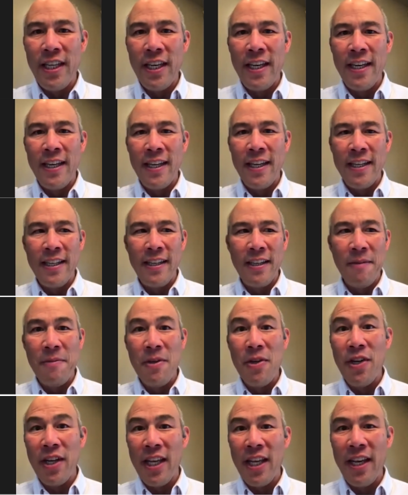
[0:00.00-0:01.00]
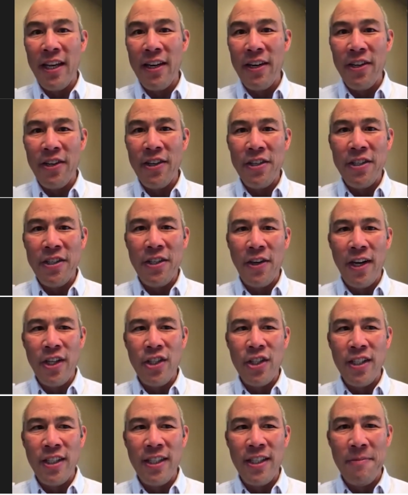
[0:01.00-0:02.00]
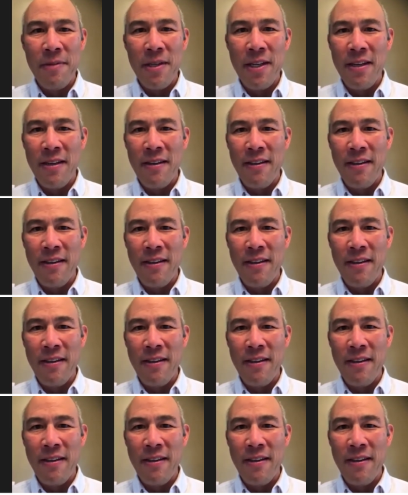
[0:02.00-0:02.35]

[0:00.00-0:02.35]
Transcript: and communicators, they're actually